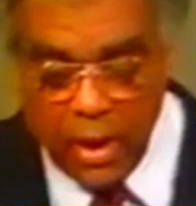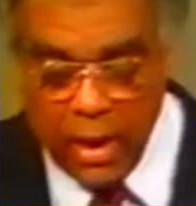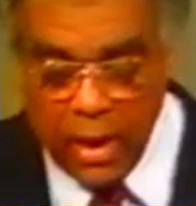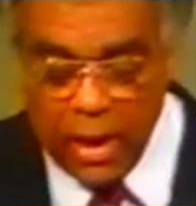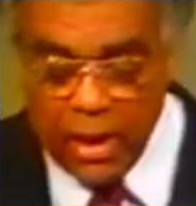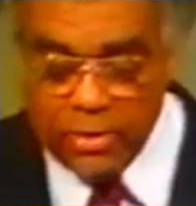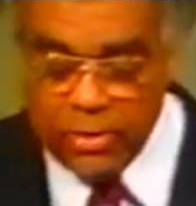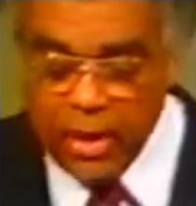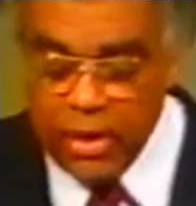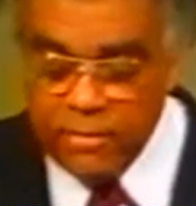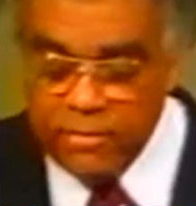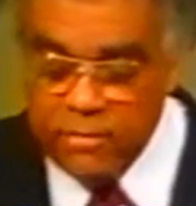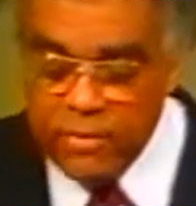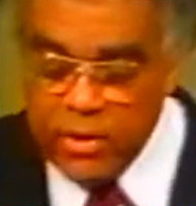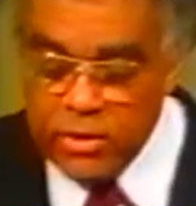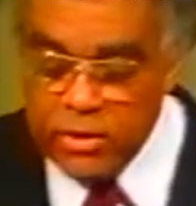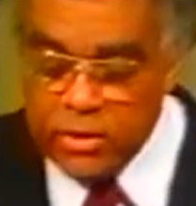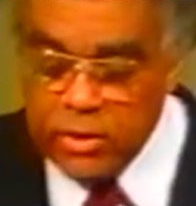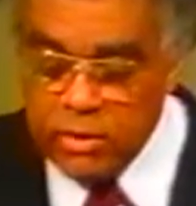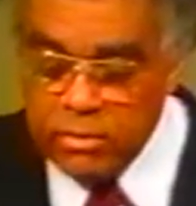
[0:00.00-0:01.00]
And that
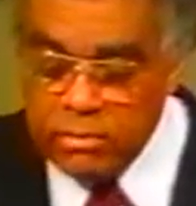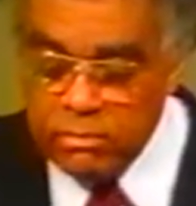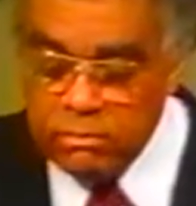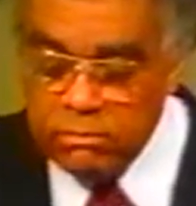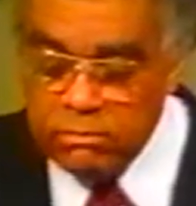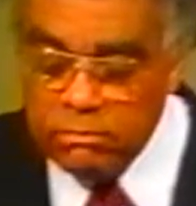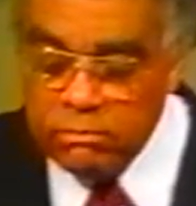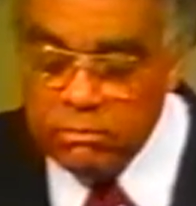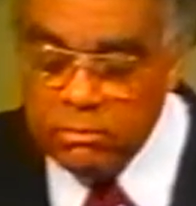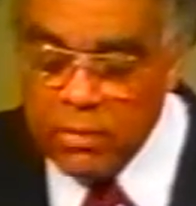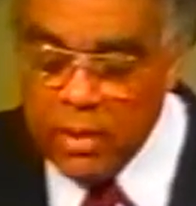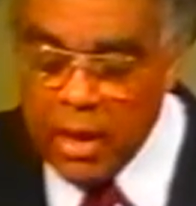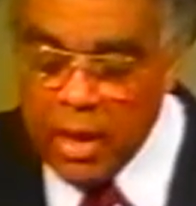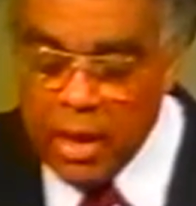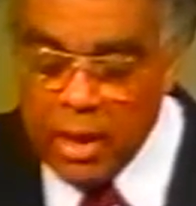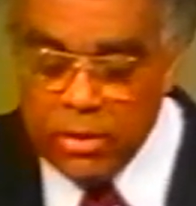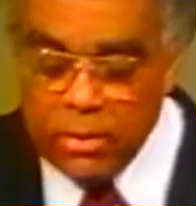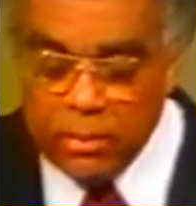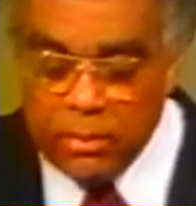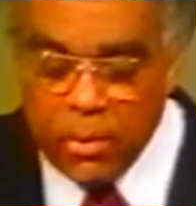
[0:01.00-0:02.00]
vision
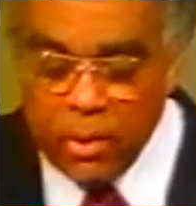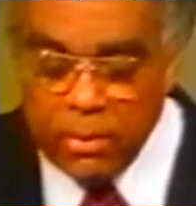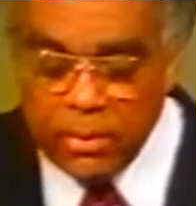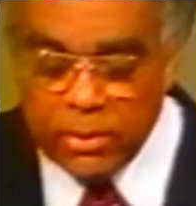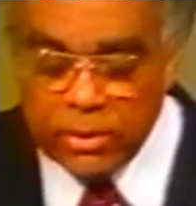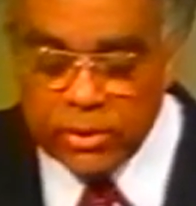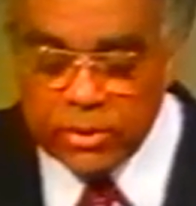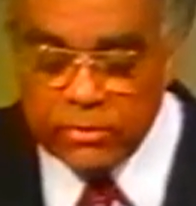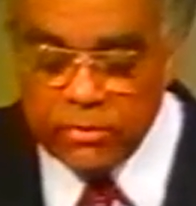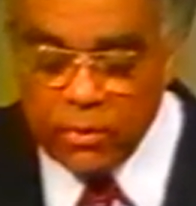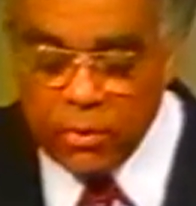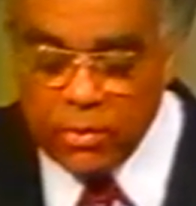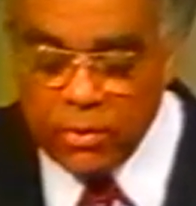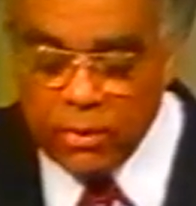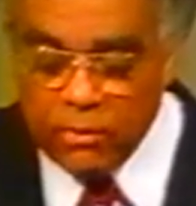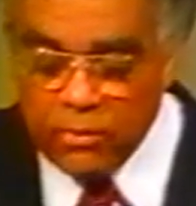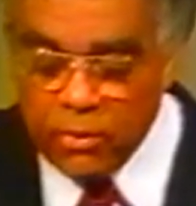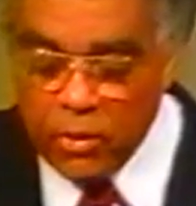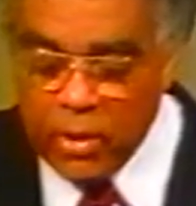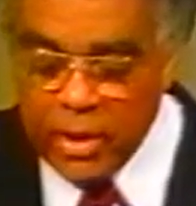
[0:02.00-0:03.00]
and the purpose for
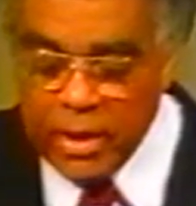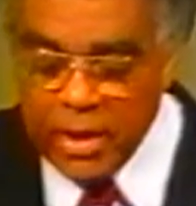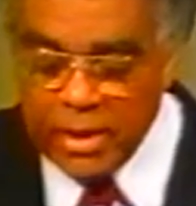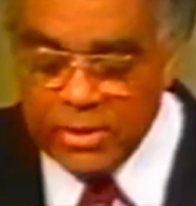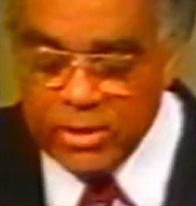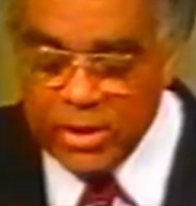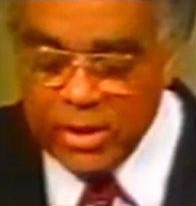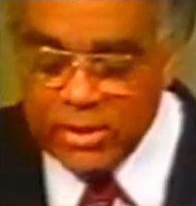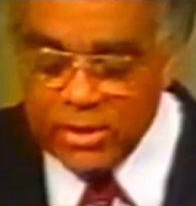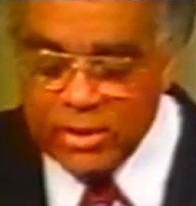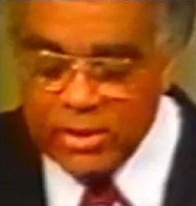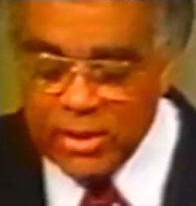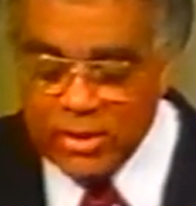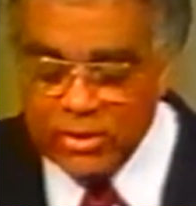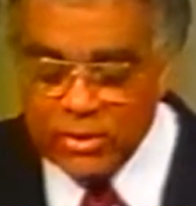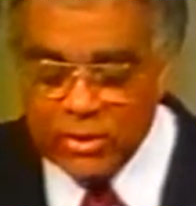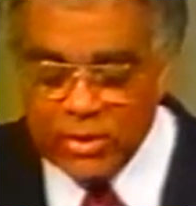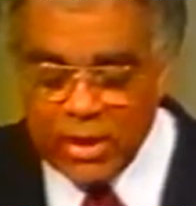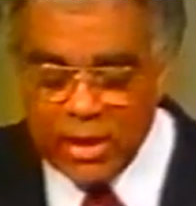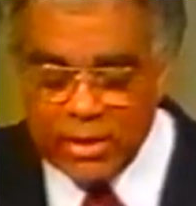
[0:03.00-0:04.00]
their very
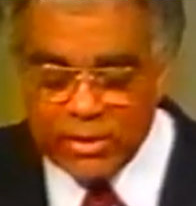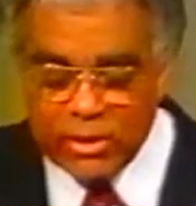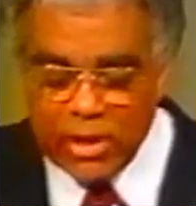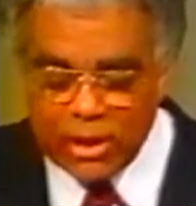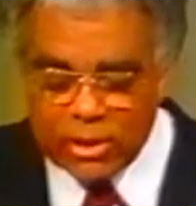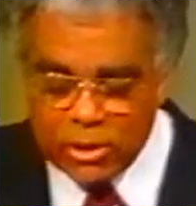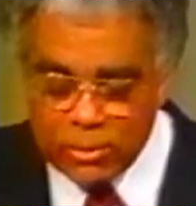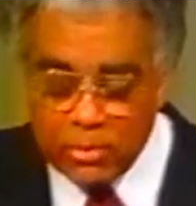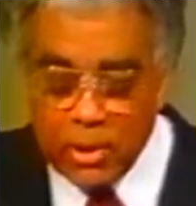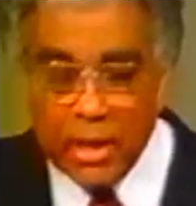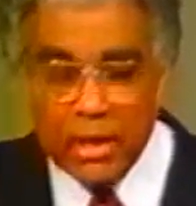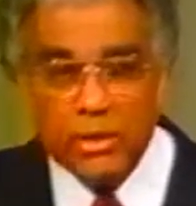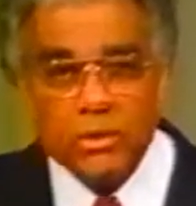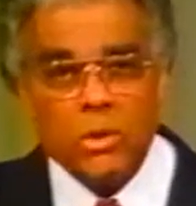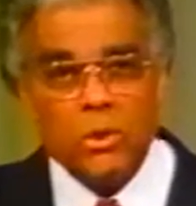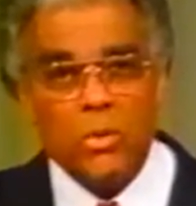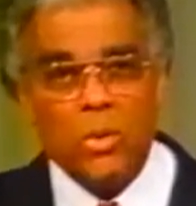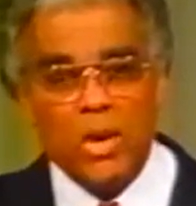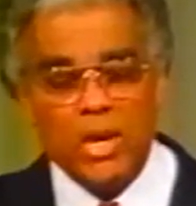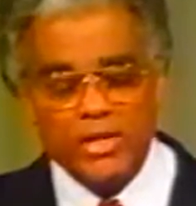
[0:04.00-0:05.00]
existence is explained
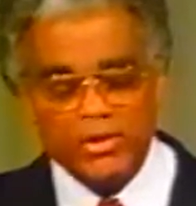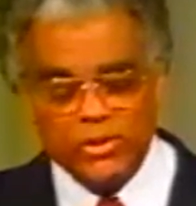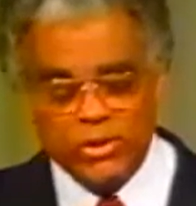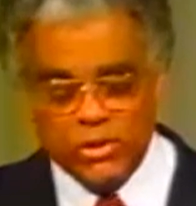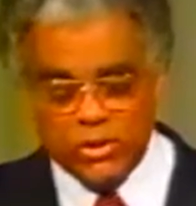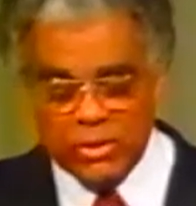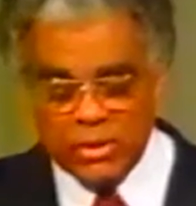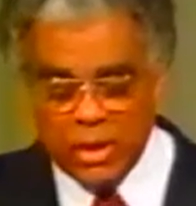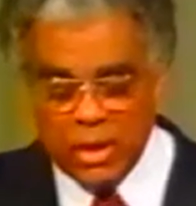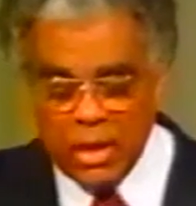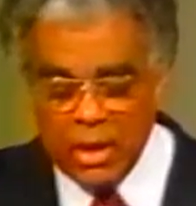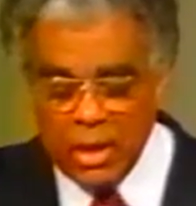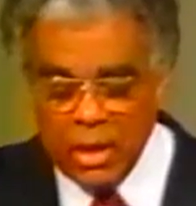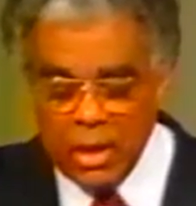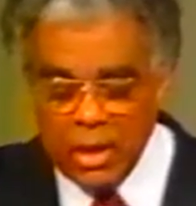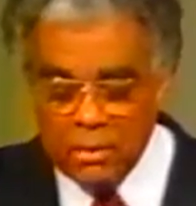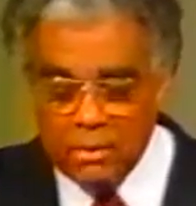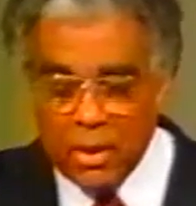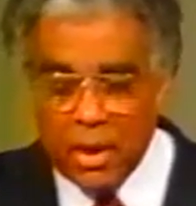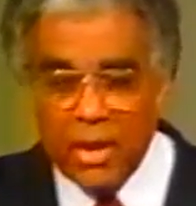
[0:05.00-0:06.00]
to us
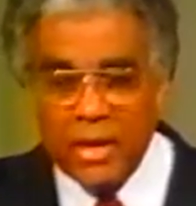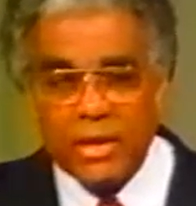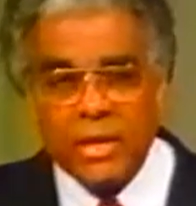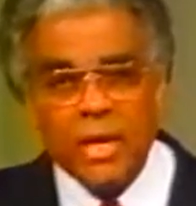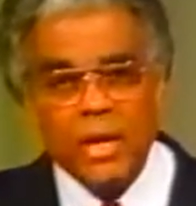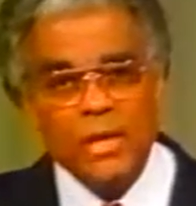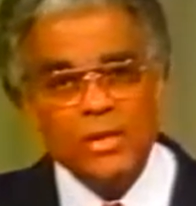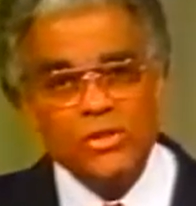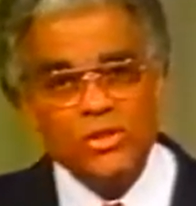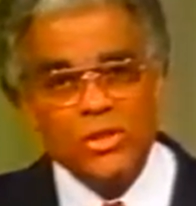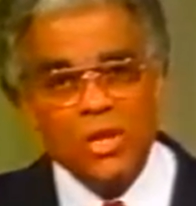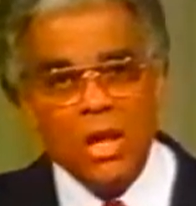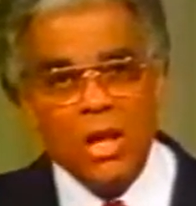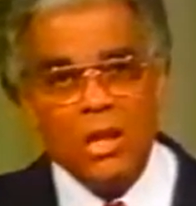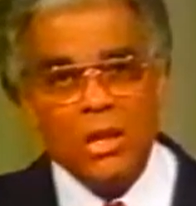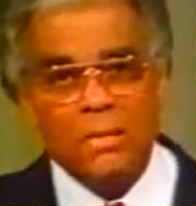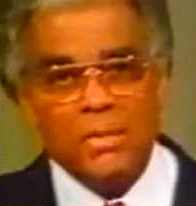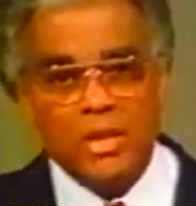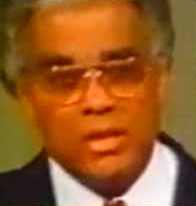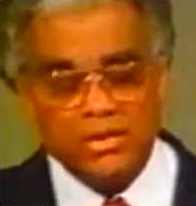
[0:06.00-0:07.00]
by King
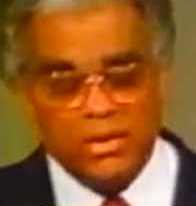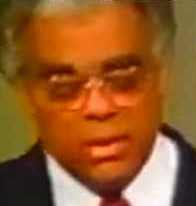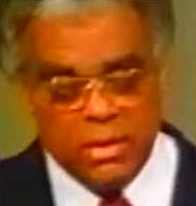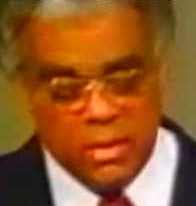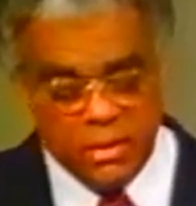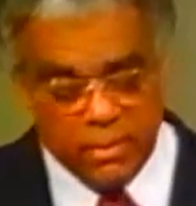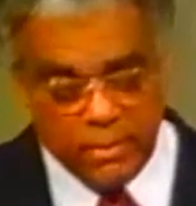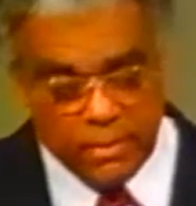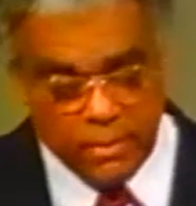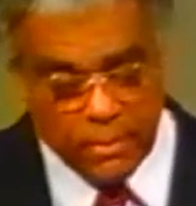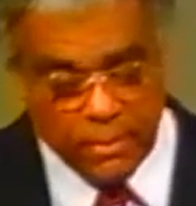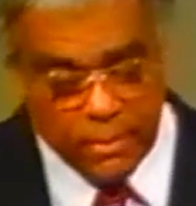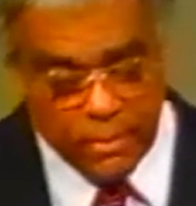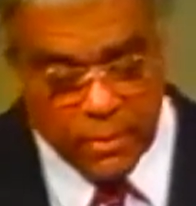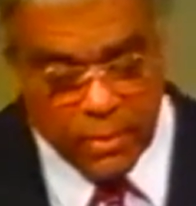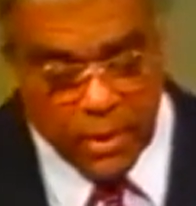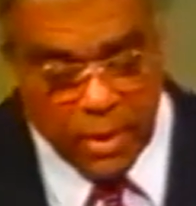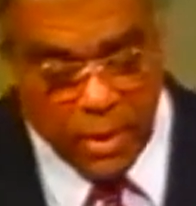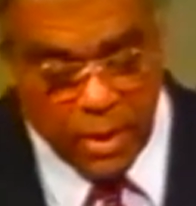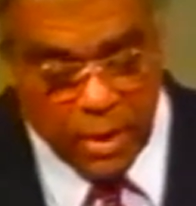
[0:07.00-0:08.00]
Solomon
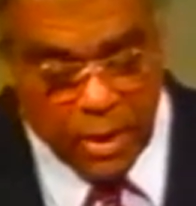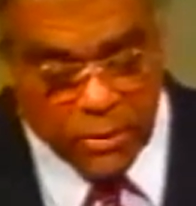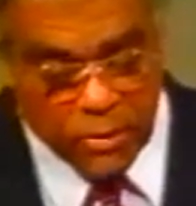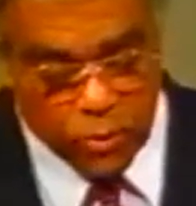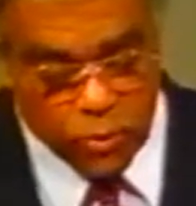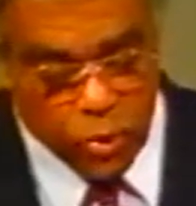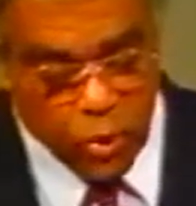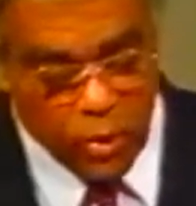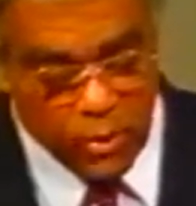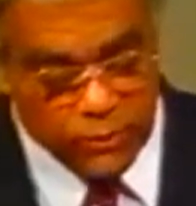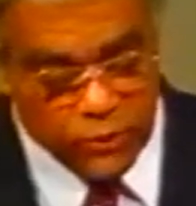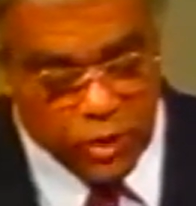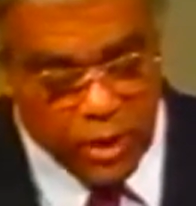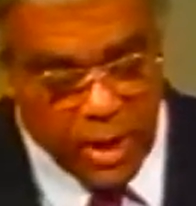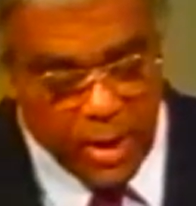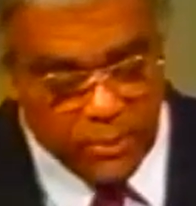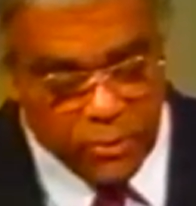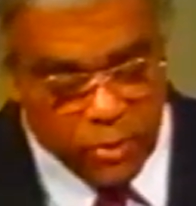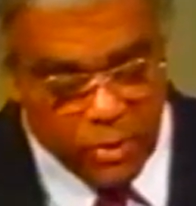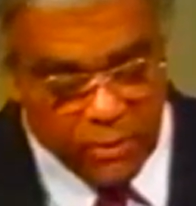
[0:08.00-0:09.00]
in the 12th
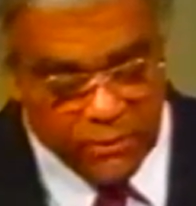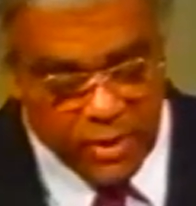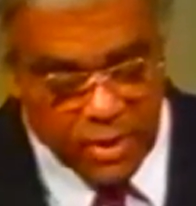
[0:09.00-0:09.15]
chapter of